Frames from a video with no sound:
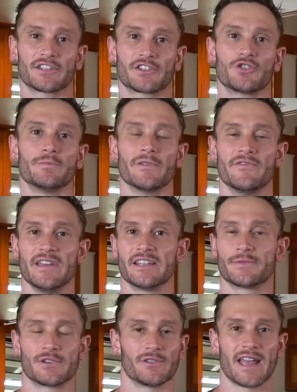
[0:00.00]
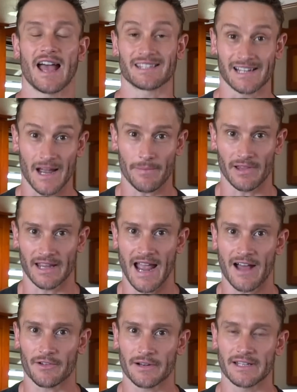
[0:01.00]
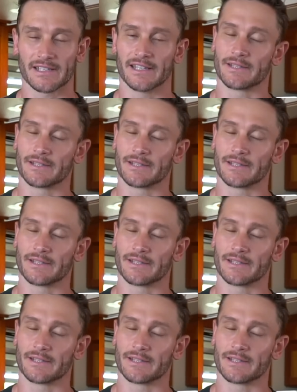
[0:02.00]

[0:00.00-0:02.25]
scoop of this which only has a couple of calories,